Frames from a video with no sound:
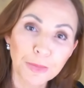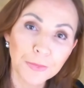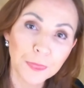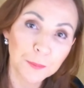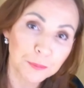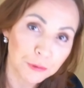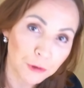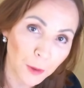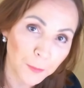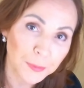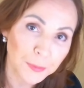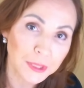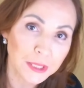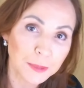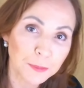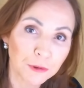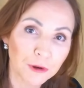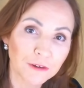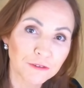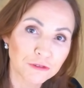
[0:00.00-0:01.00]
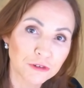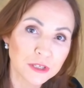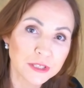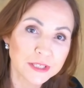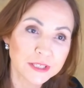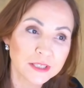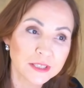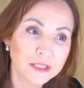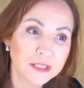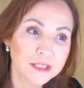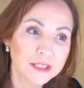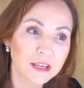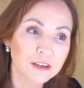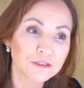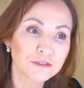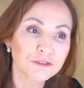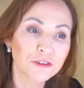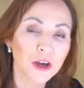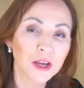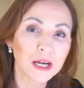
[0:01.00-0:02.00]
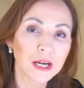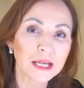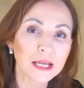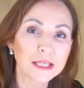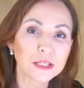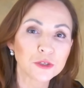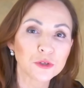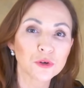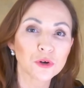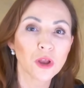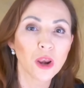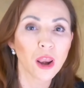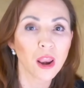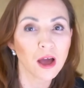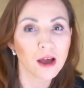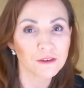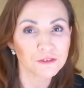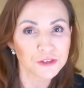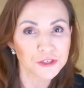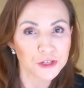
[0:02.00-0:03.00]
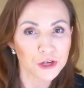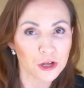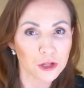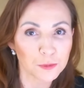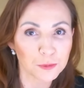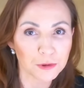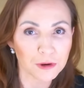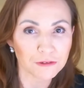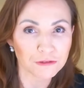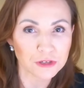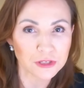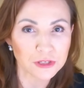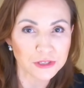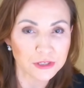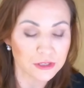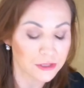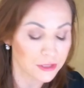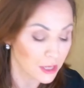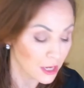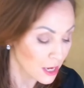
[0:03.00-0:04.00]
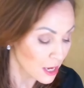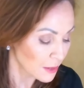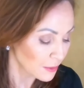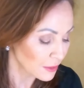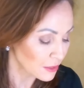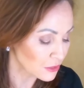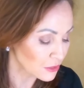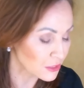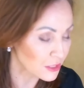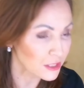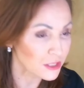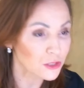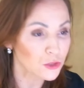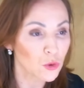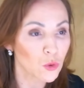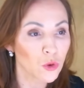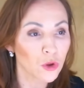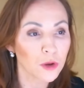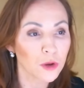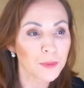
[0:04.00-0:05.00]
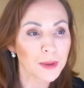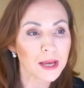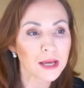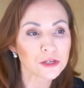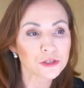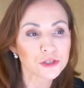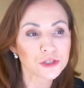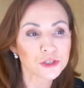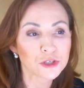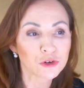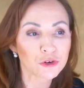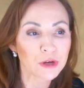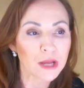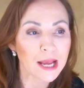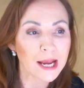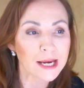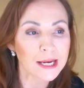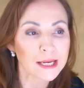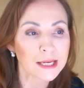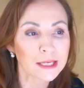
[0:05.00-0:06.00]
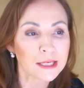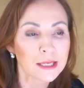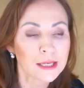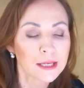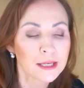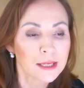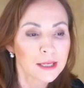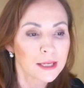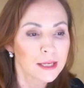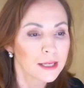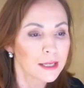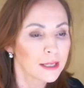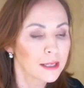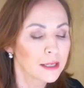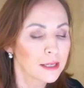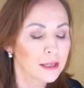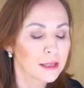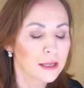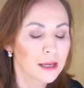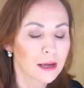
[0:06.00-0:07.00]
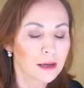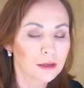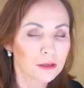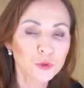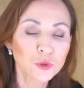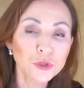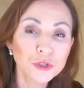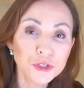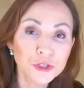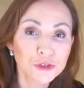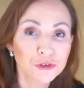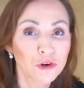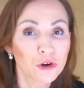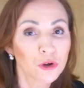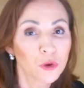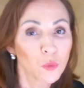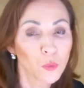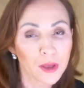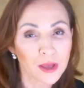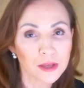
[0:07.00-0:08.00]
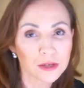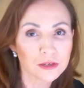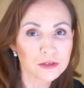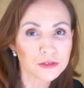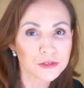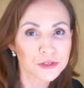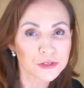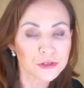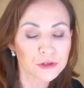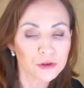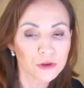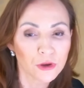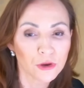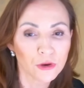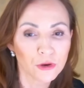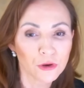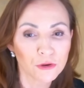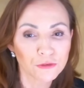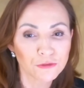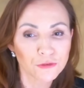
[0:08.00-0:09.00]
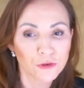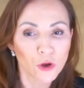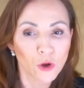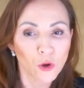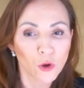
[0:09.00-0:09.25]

the property preferences, and finally your lifestyle preferences, because this is all about just creating a good, strong awareness of